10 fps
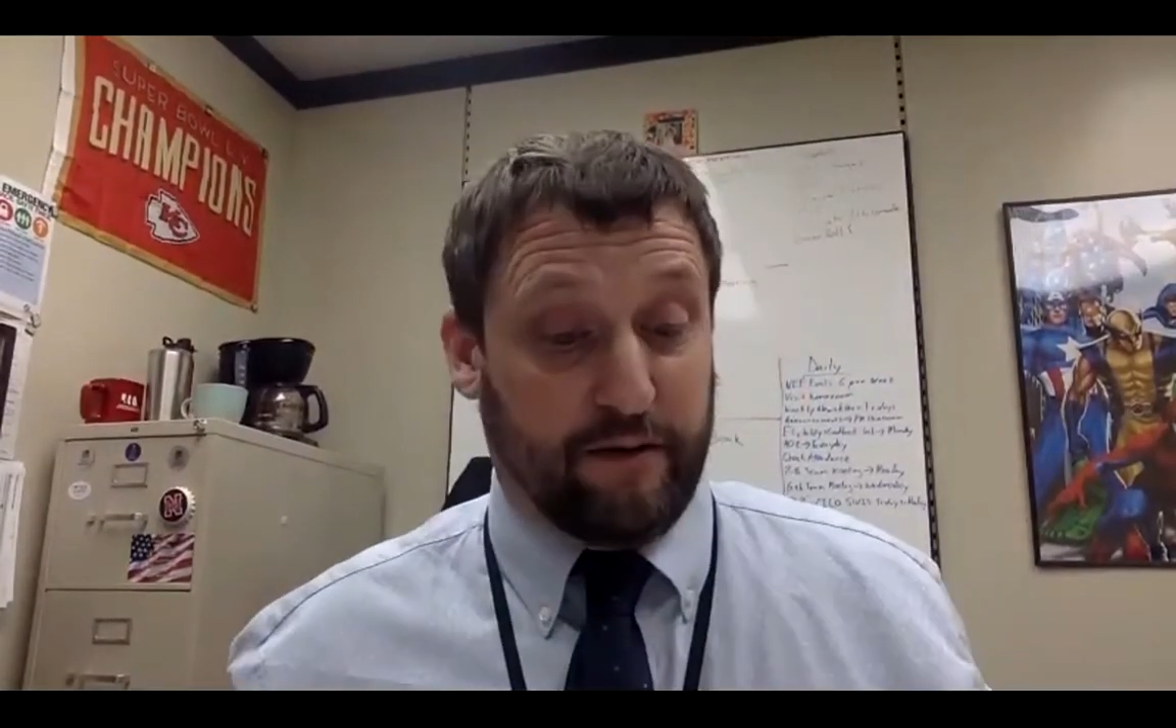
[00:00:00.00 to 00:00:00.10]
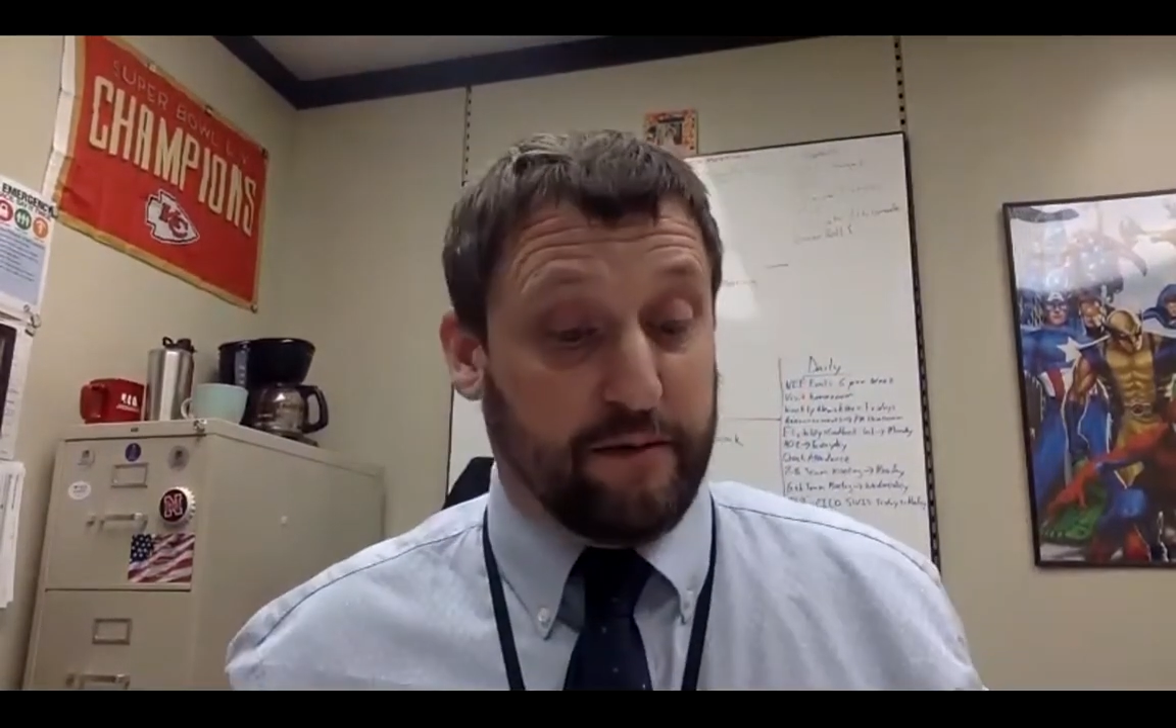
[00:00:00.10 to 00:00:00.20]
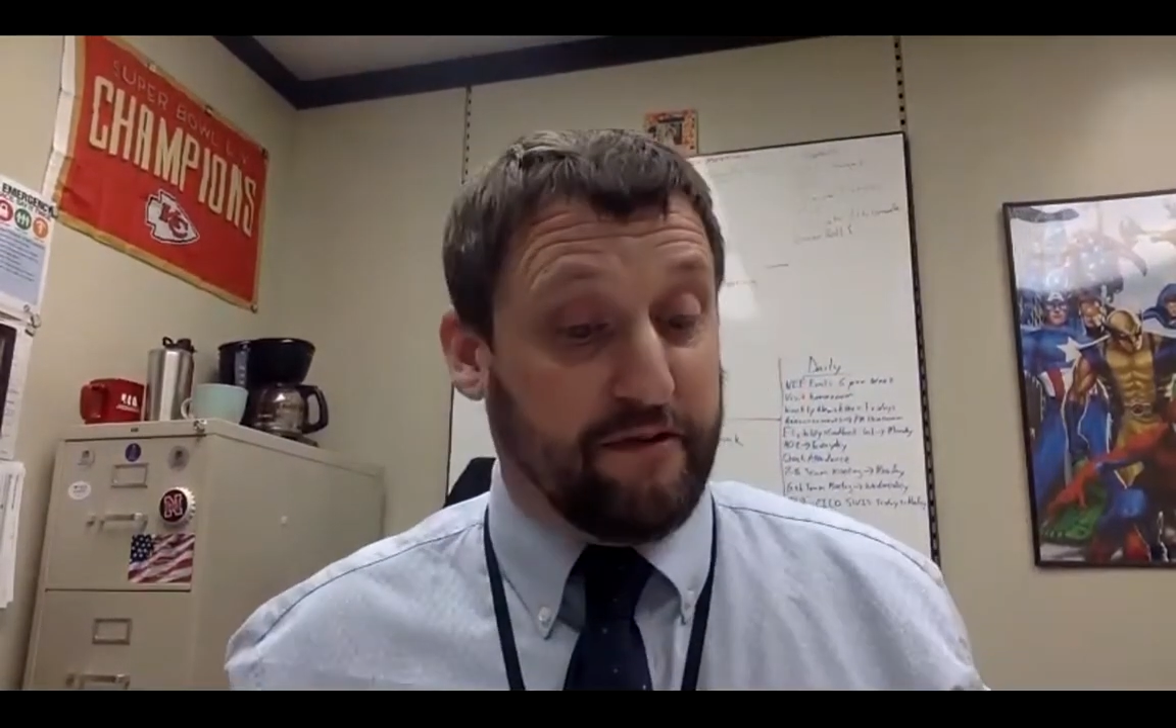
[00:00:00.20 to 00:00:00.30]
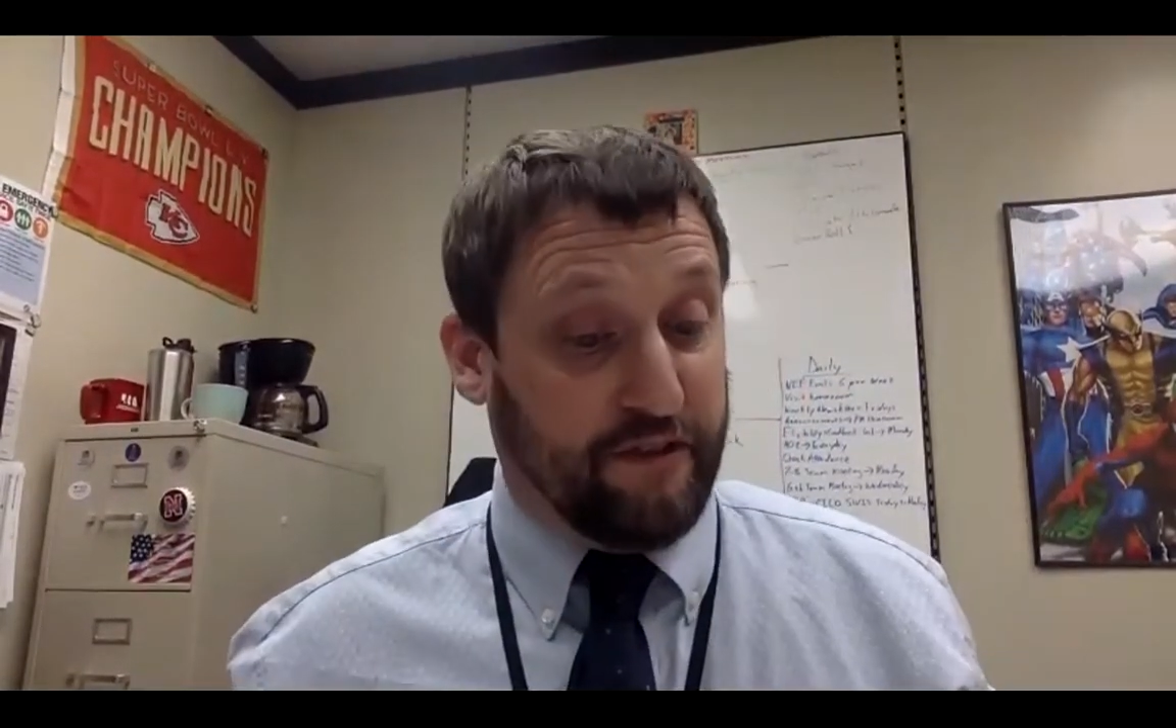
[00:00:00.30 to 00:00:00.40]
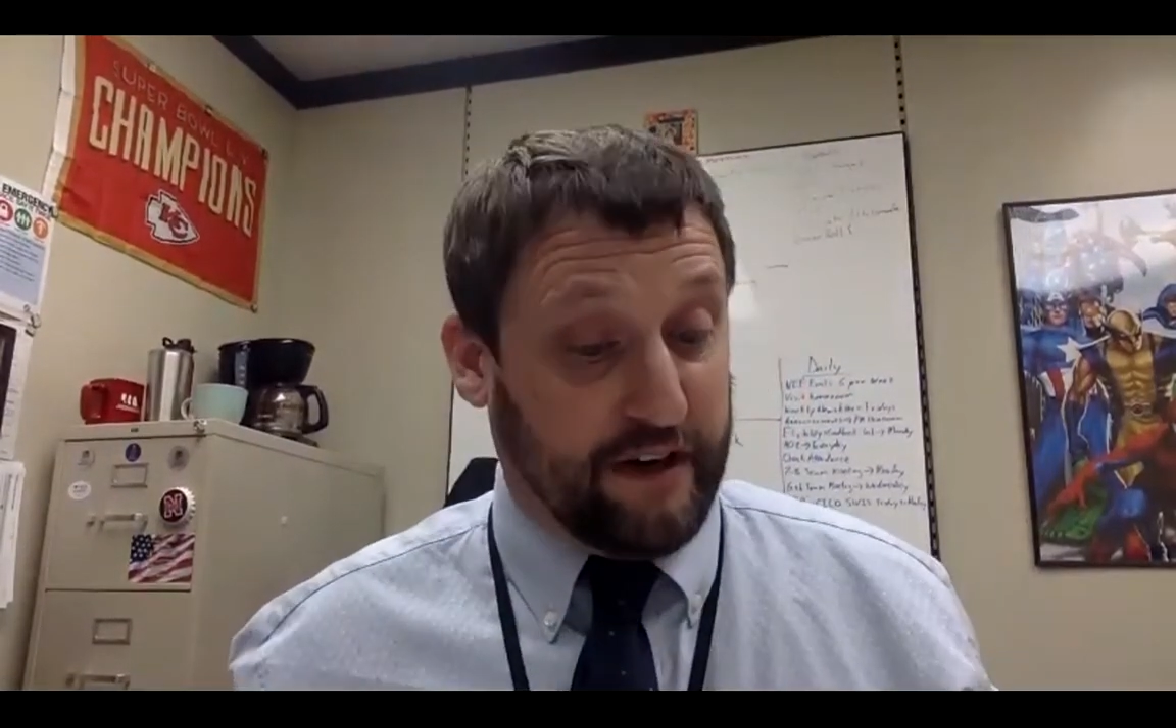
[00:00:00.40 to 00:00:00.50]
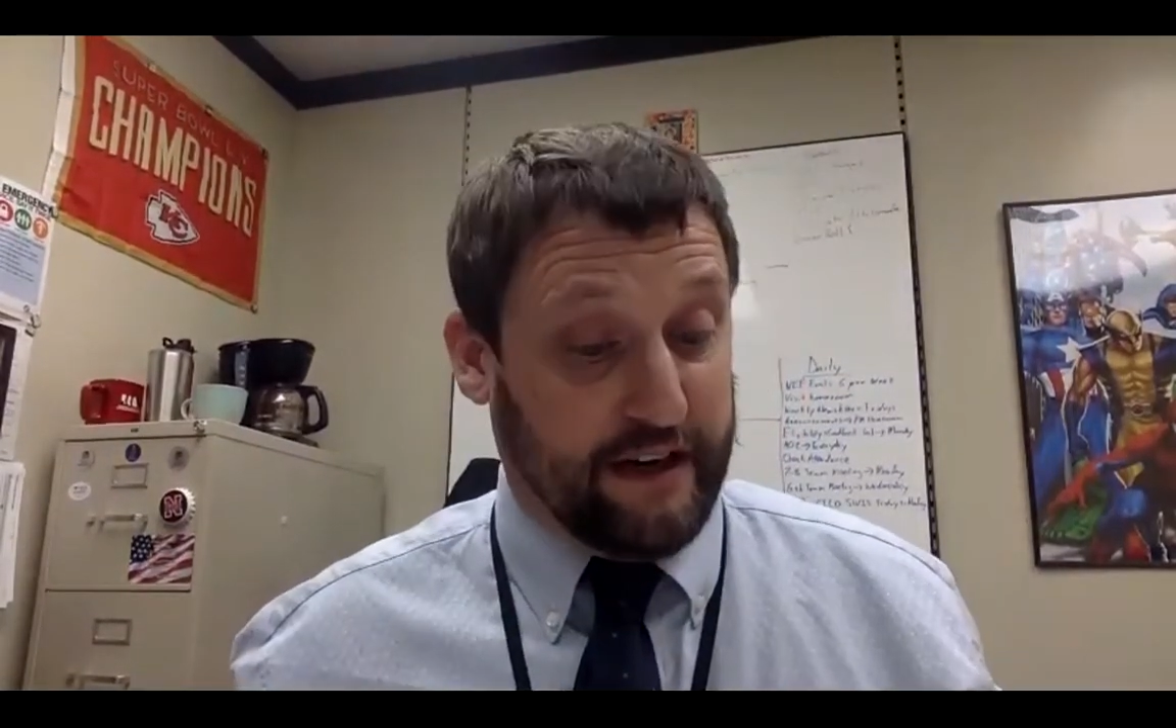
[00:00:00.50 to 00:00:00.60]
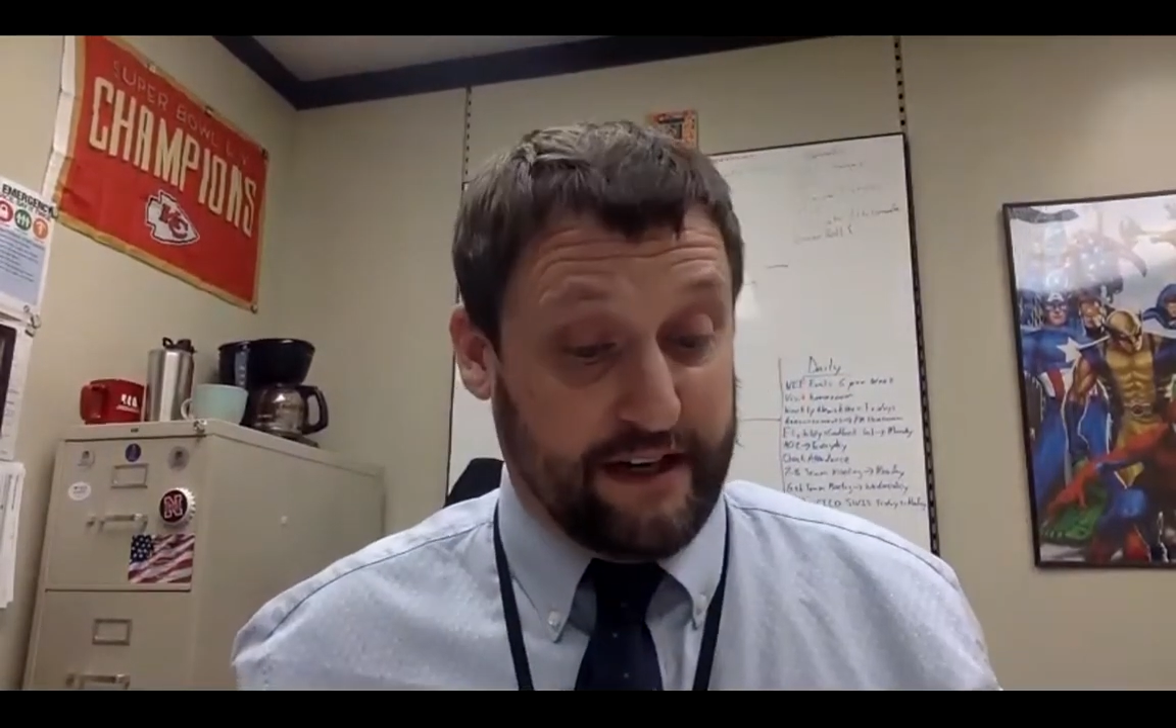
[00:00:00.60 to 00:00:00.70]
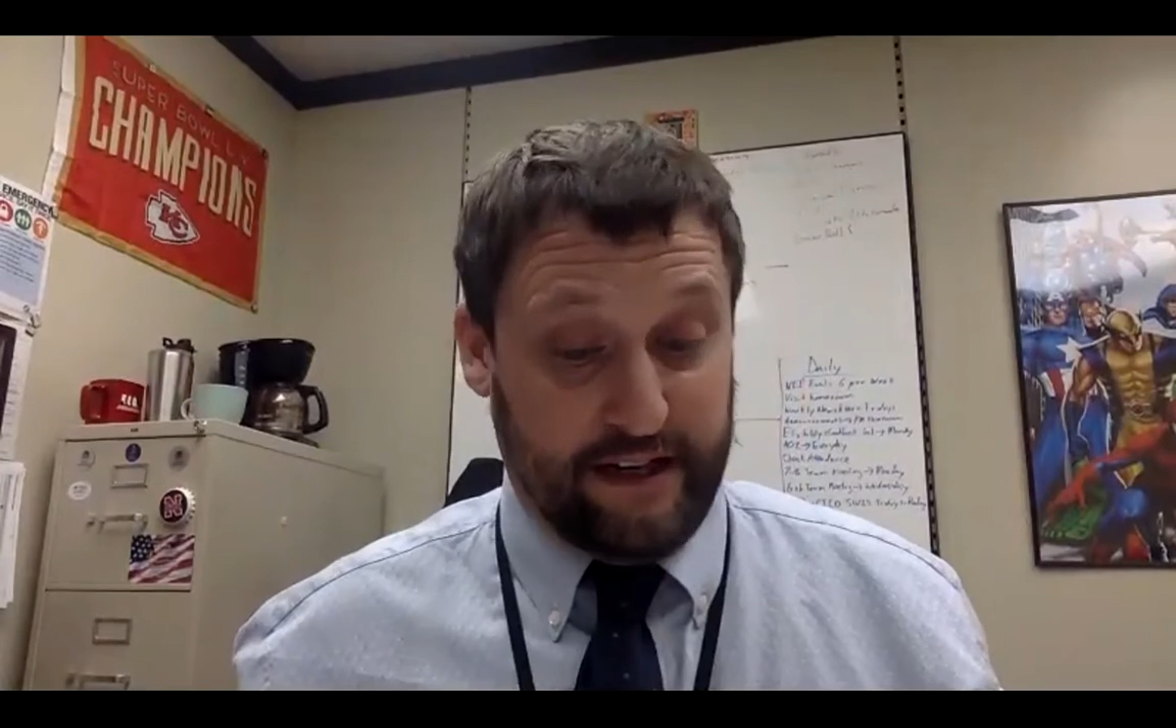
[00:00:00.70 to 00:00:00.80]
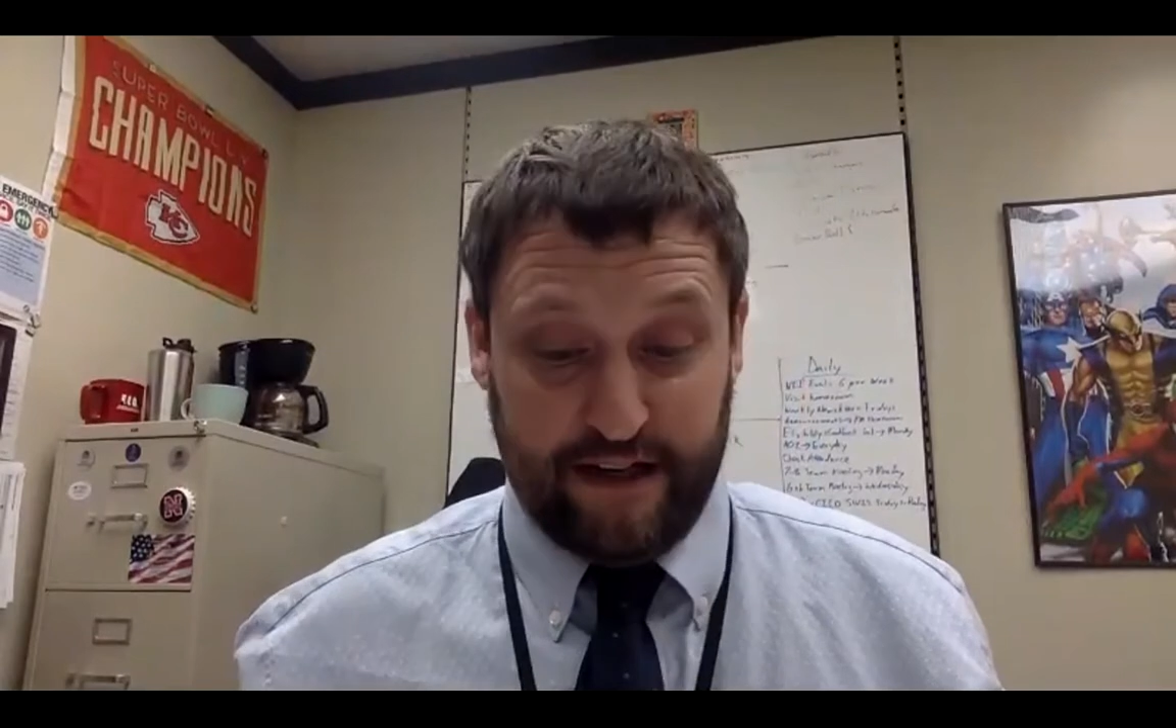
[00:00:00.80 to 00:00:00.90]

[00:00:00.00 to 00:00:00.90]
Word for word: it would be funny